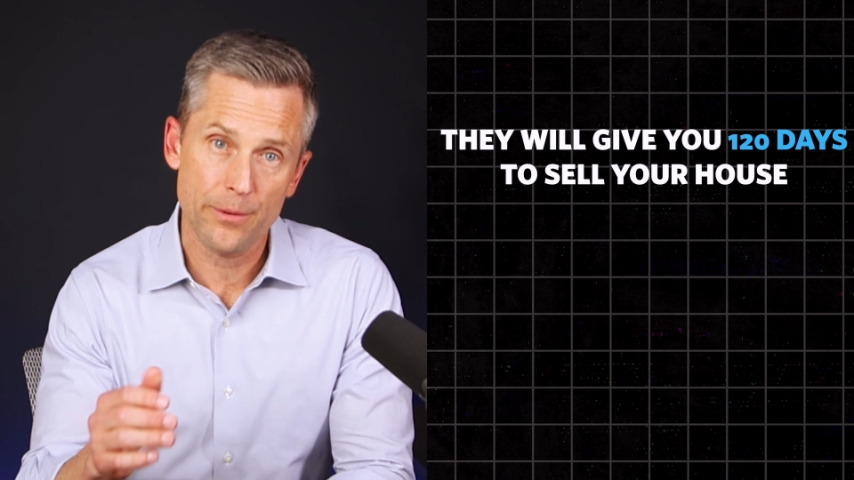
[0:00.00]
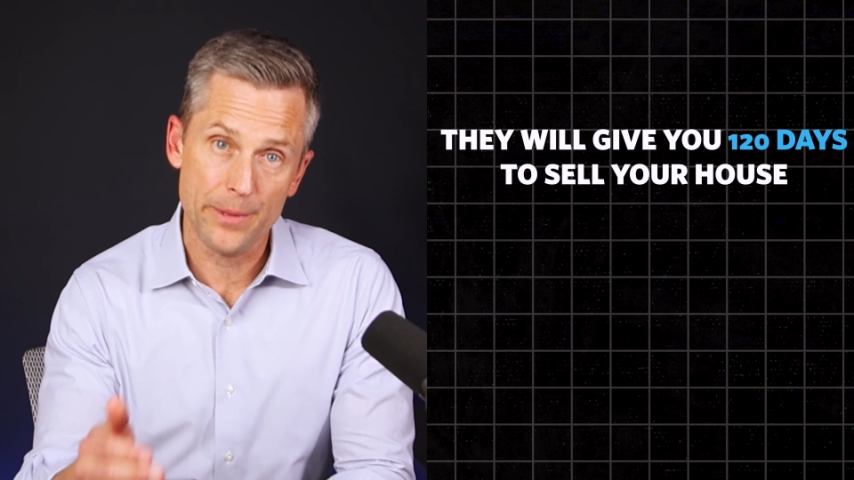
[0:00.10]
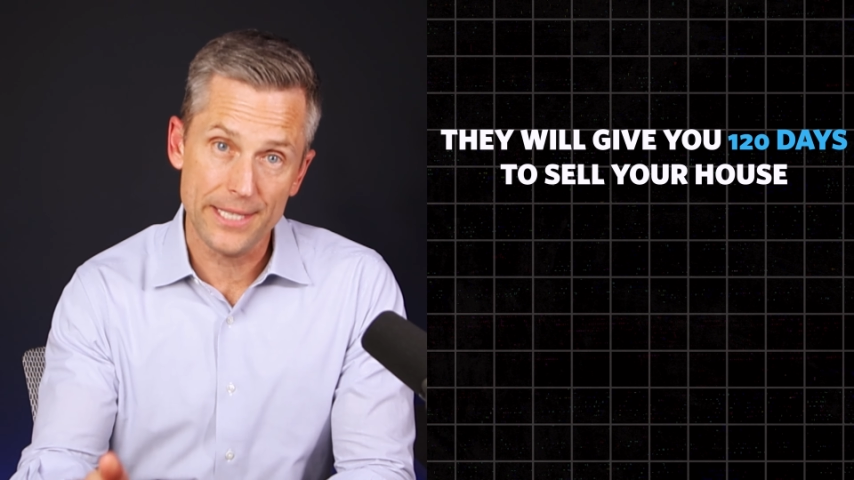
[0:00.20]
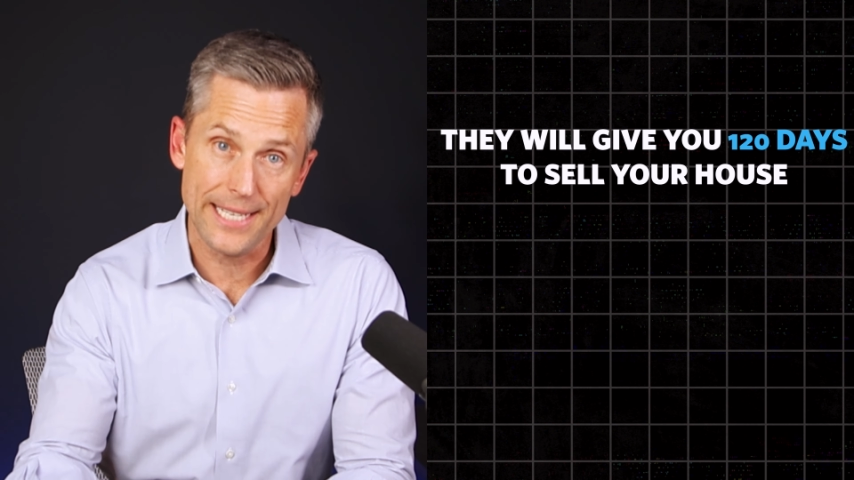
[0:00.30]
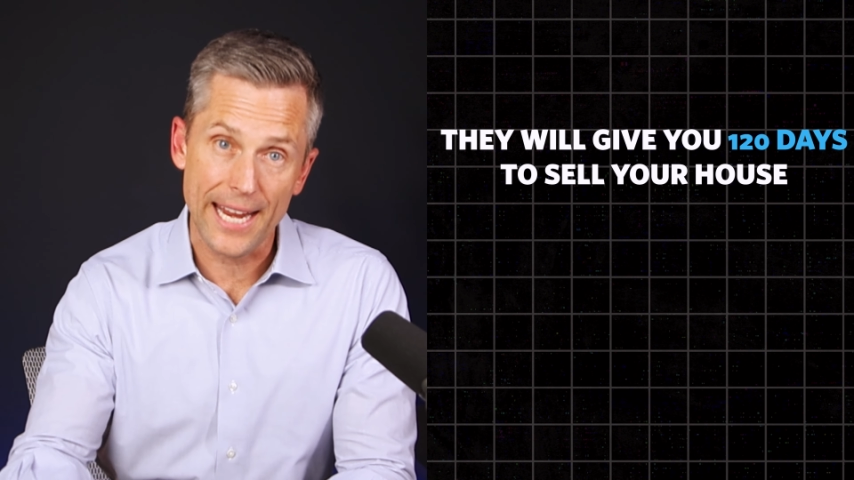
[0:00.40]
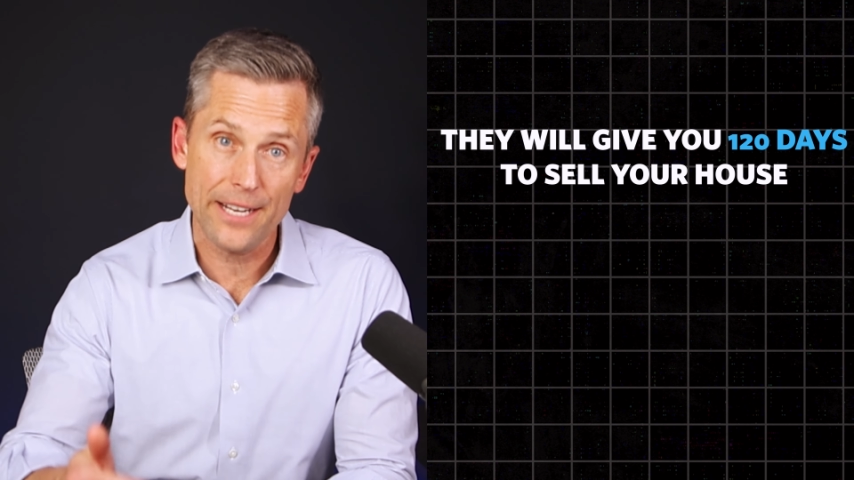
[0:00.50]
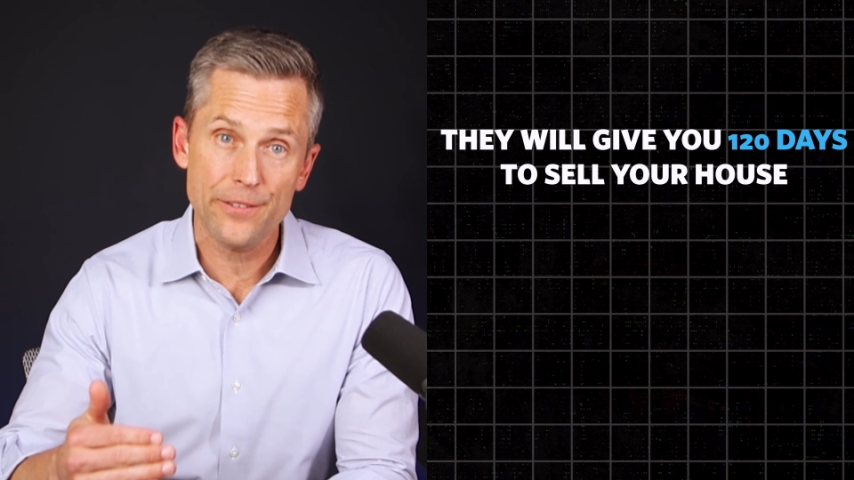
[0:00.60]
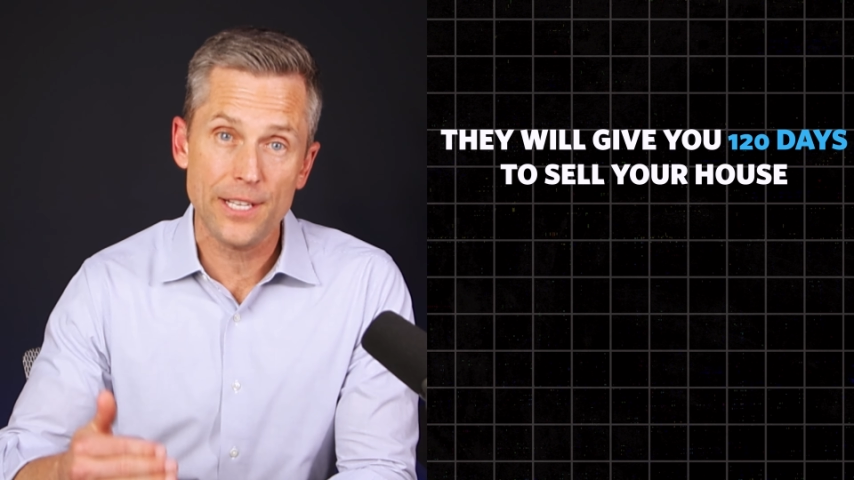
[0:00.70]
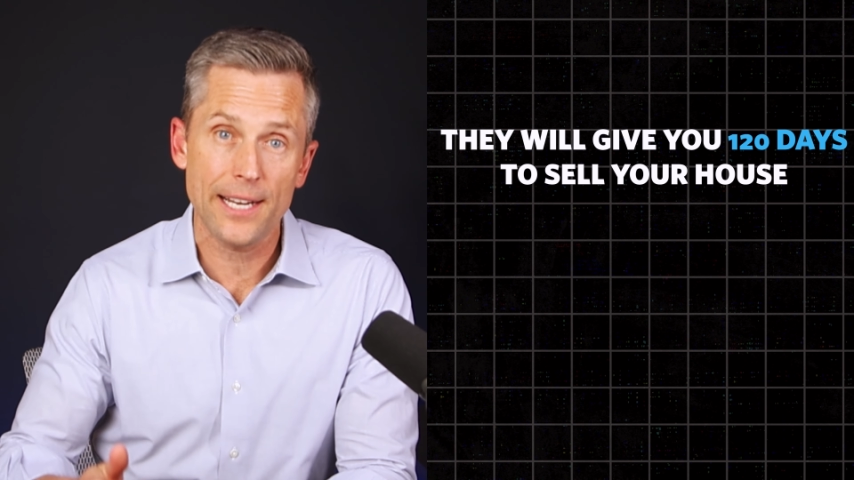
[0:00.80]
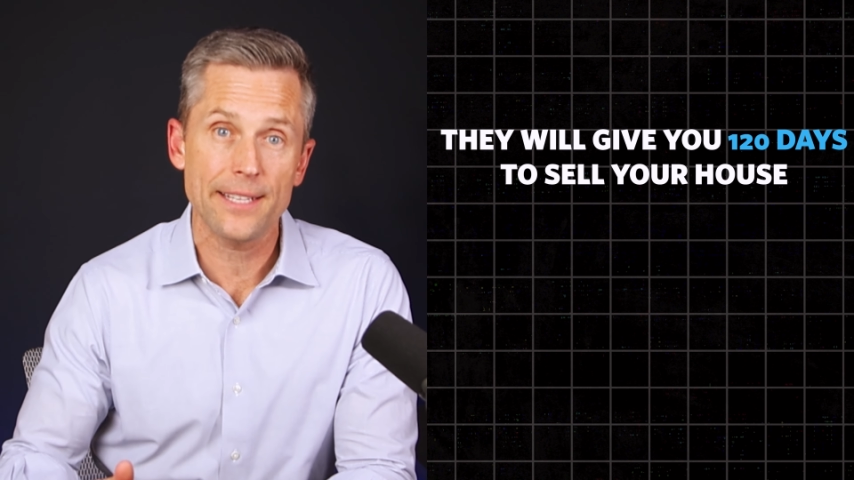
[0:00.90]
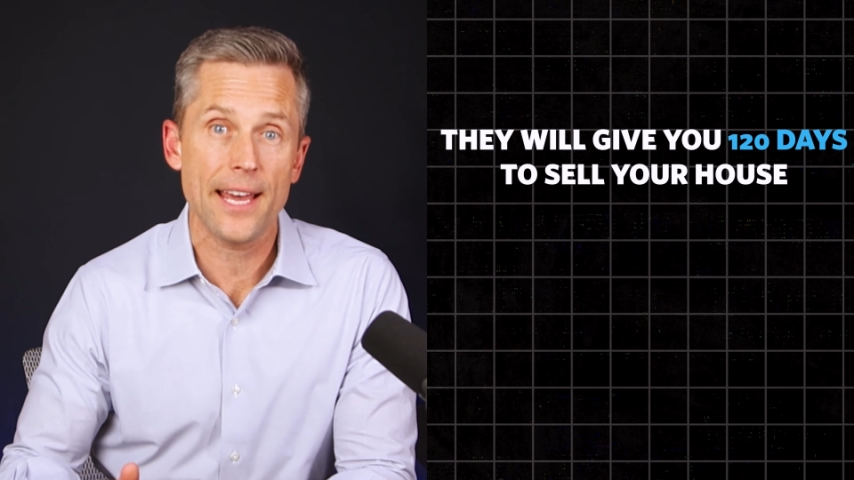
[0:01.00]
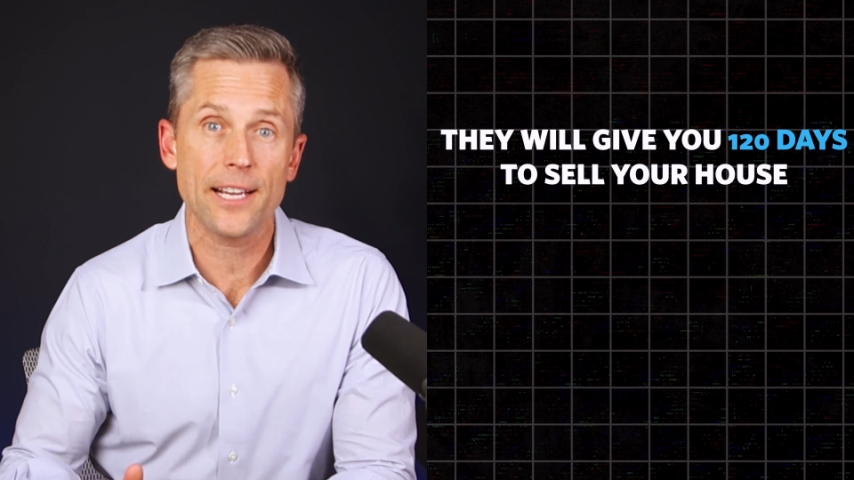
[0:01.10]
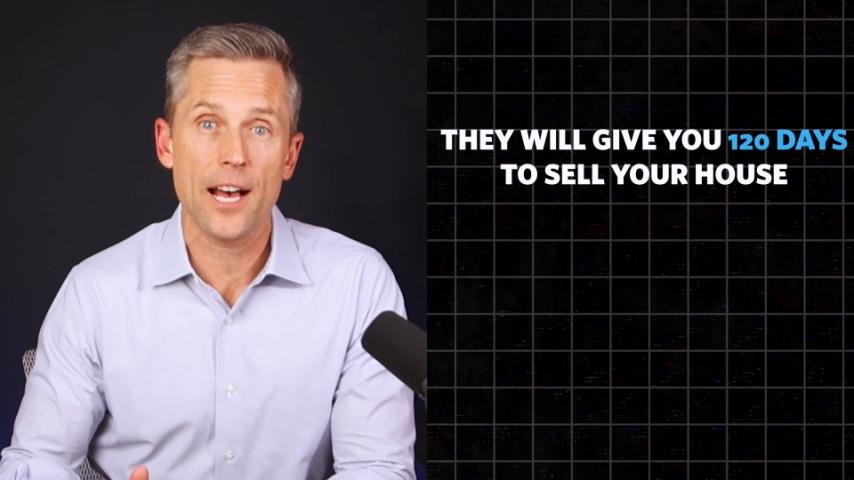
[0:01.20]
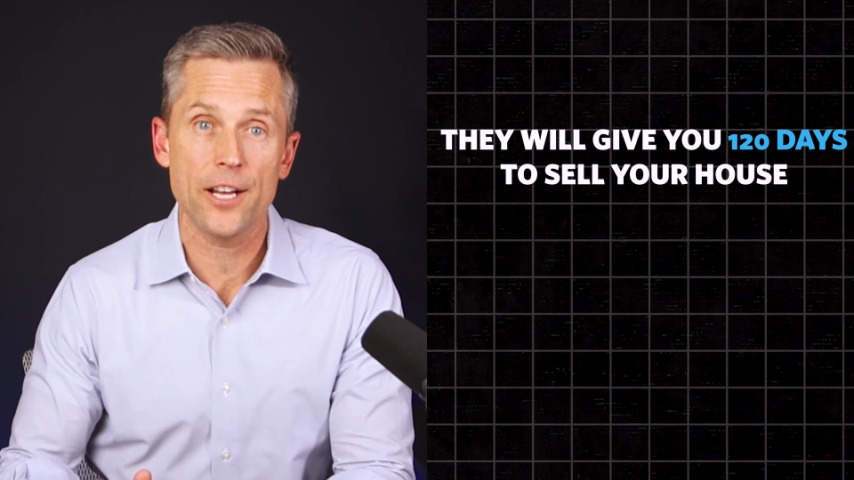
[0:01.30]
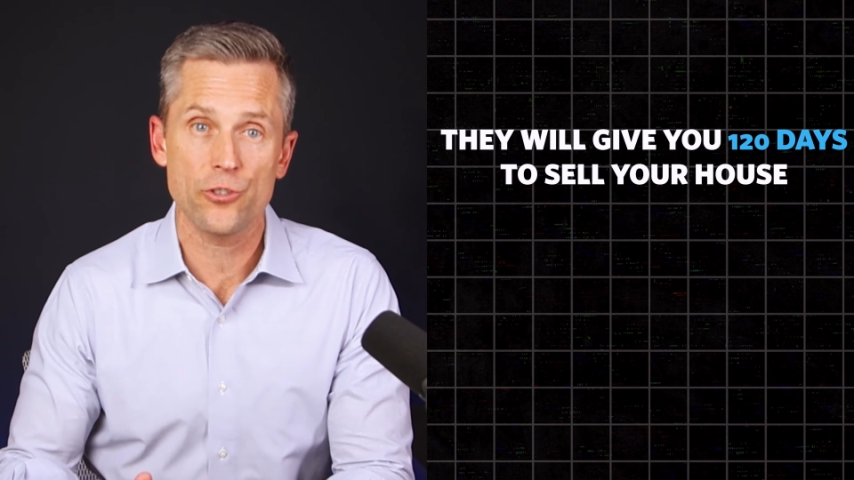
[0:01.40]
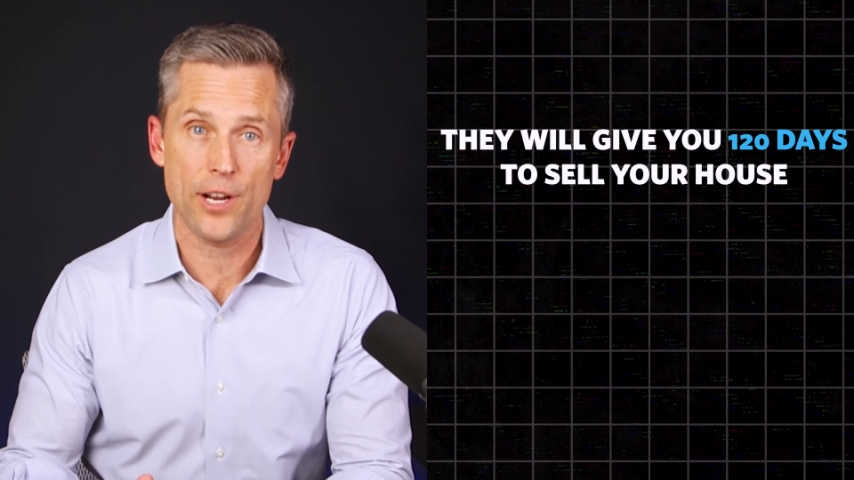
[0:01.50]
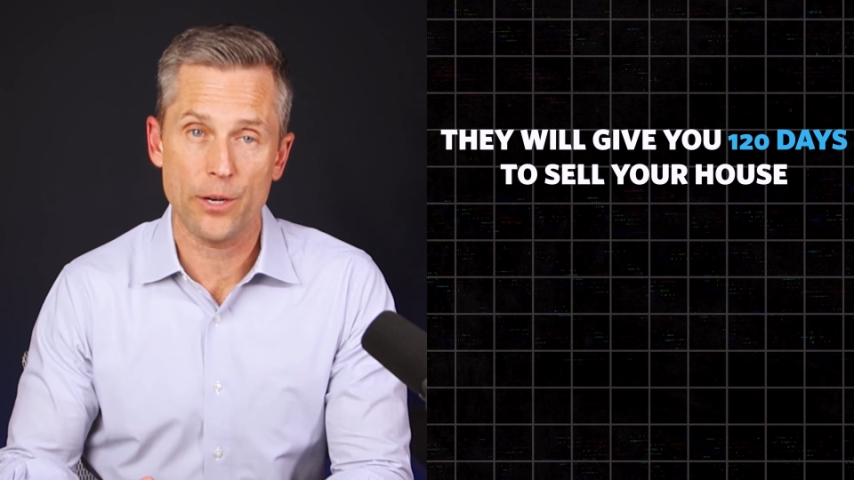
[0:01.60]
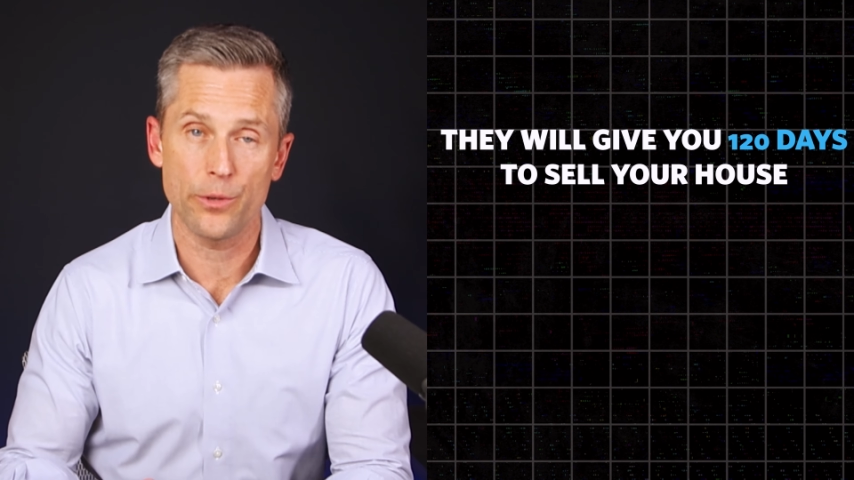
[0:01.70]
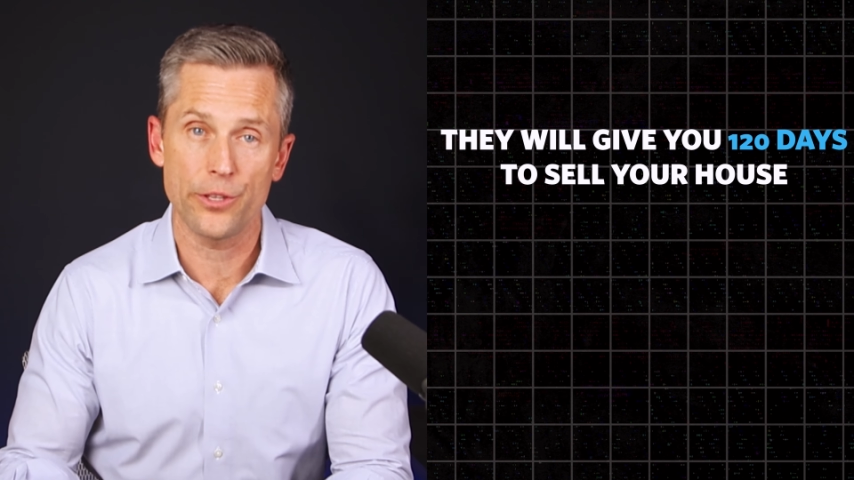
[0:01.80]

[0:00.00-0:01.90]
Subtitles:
from the date of signing that contract